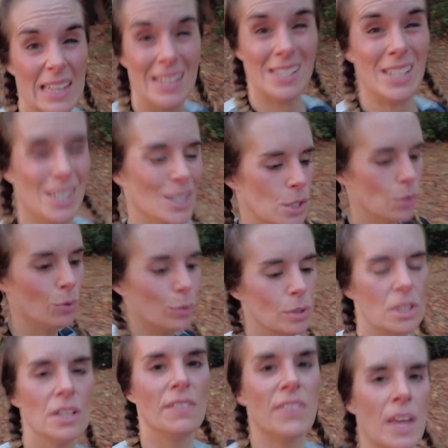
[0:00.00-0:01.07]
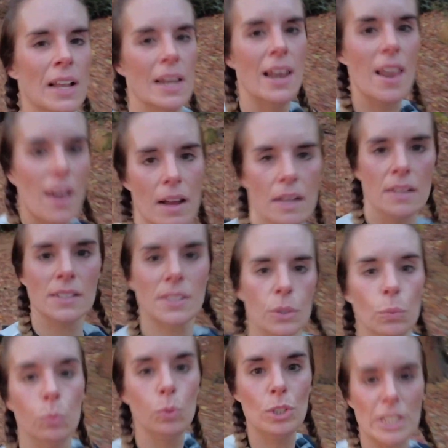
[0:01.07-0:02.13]
This is sort of the last
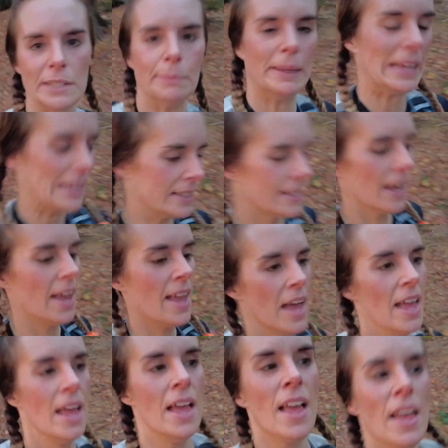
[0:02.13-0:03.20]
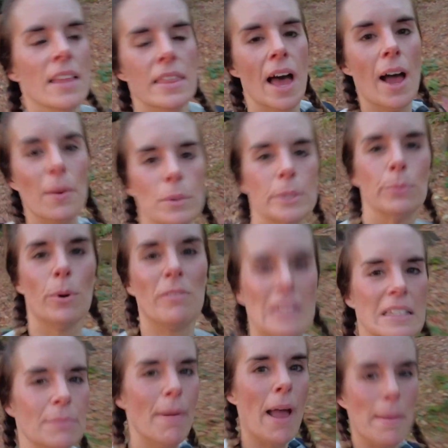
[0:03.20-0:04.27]
woody bit that I was
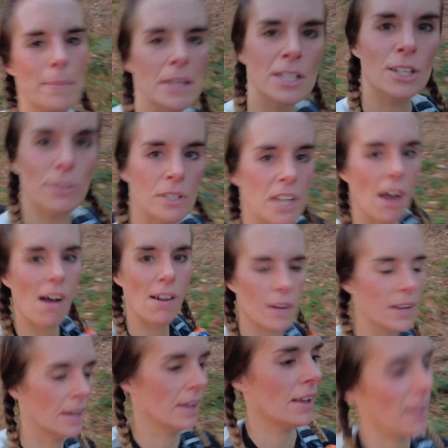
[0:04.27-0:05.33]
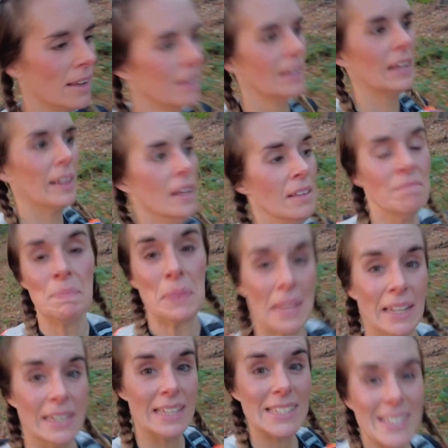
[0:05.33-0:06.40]
worried might be too dark,
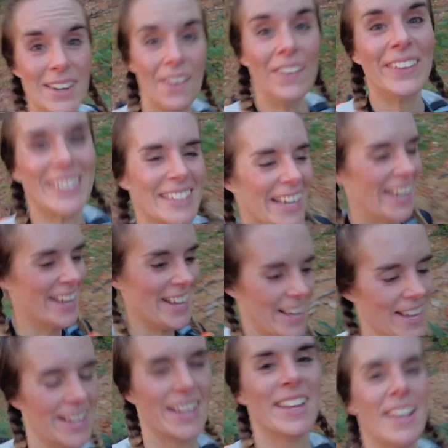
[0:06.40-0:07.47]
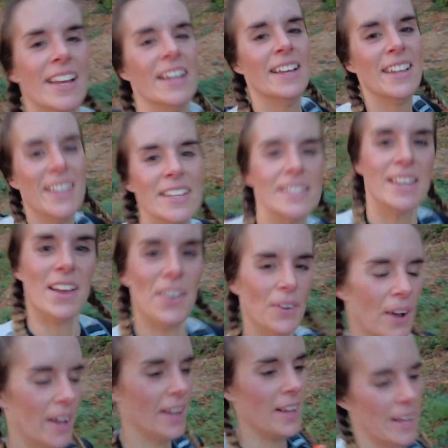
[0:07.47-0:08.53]
and it's not.
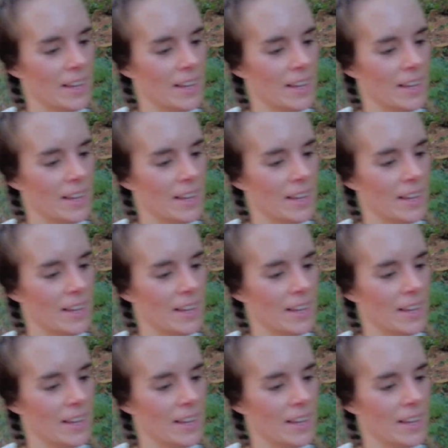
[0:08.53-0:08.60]
So